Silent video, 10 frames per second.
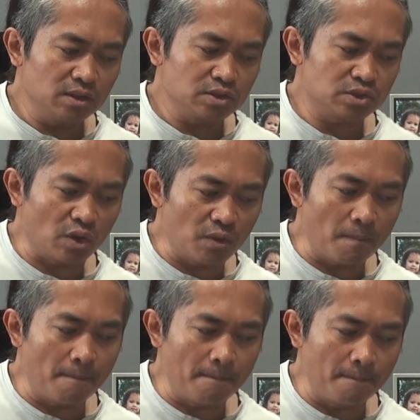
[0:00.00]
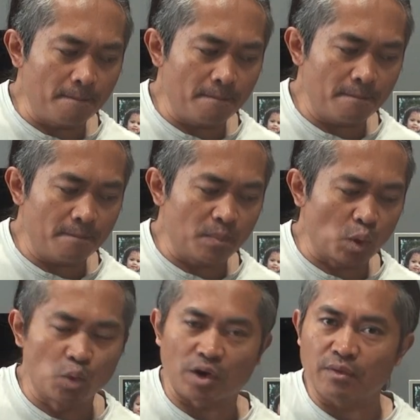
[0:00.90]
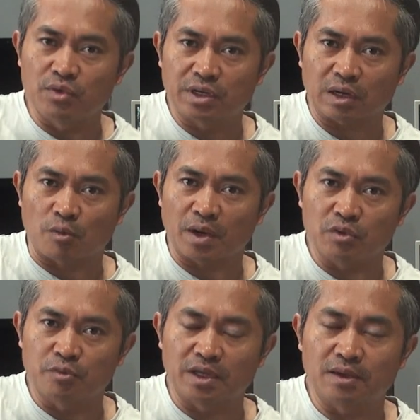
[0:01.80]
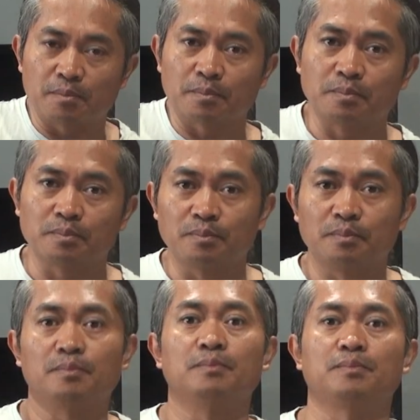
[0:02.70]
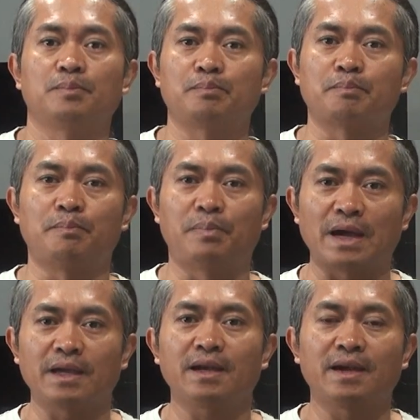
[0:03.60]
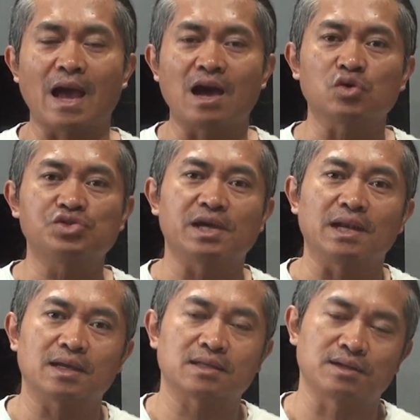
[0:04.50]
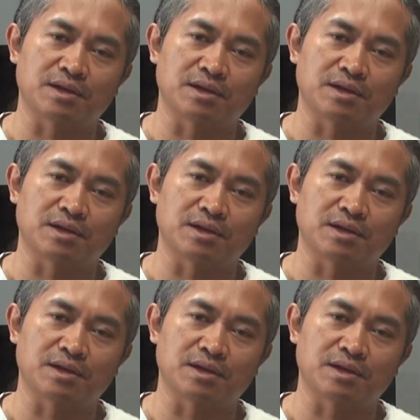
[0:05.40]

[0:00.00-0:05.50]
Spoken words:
So what I would recommend would be buy an acoustic electric